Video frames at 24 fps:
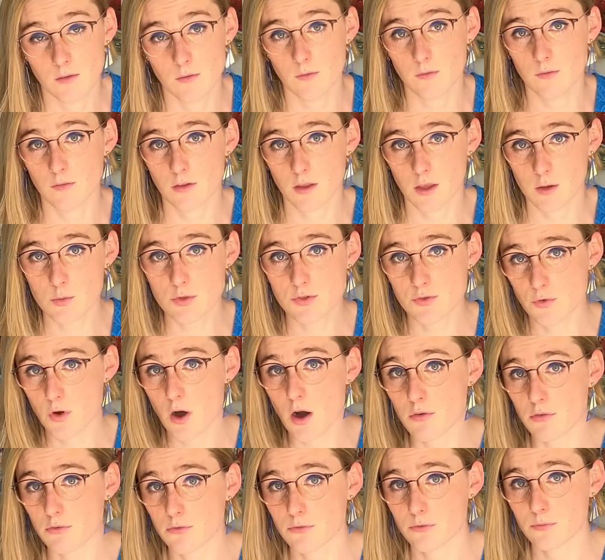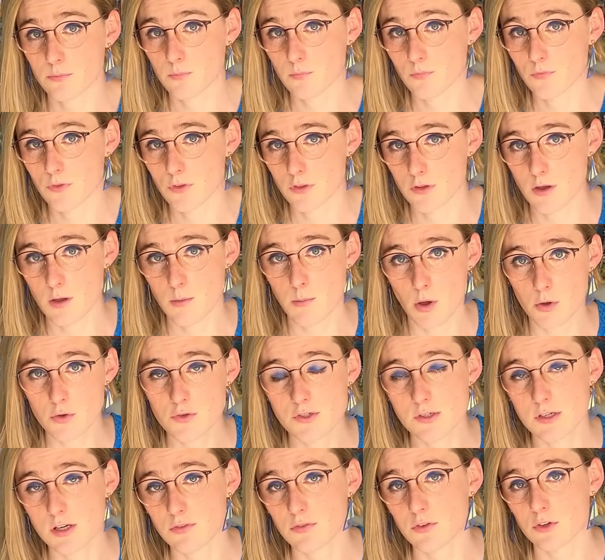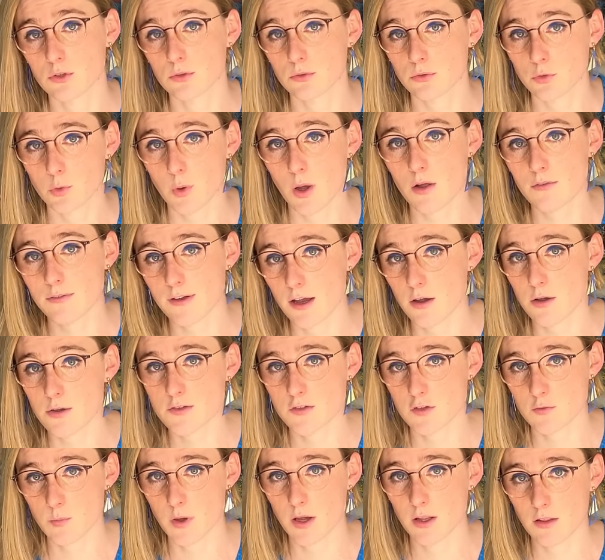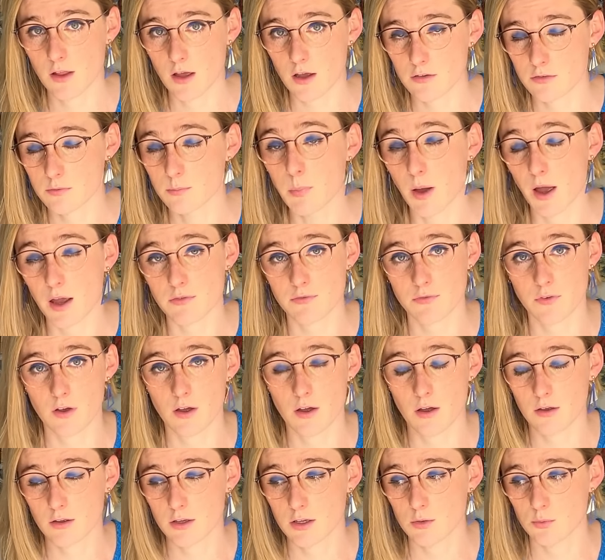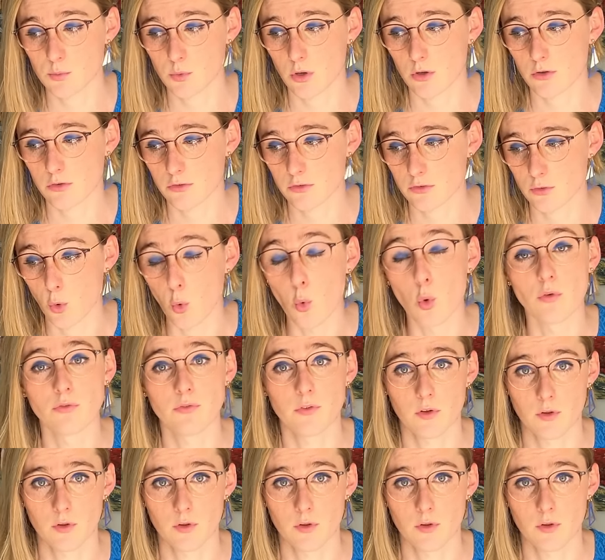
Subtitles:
It was rough. The most difficult 12 hours of my life by far. It was awful.